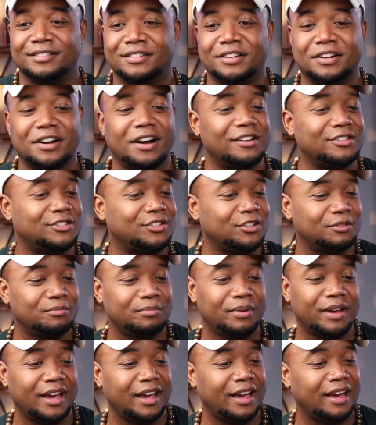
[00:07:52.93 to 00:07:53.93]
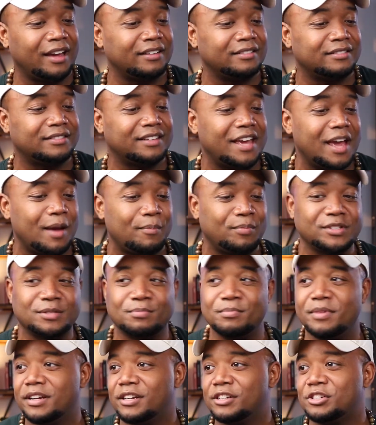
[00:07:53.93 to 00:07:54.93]
concert band, campus
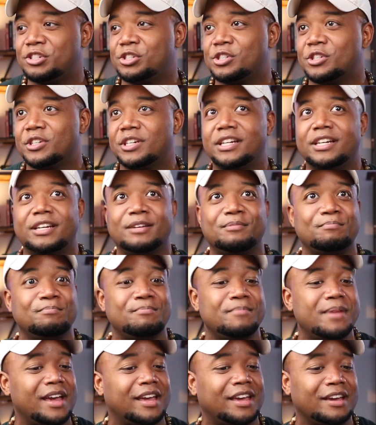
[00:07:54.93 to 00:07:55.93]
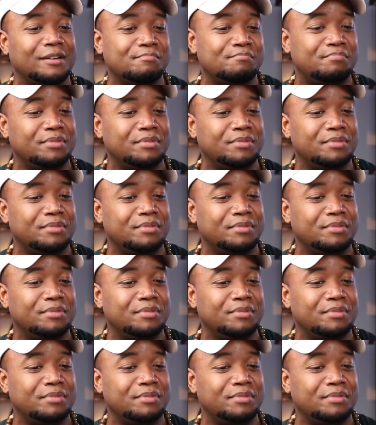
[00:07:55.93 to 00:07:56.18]
ministry, making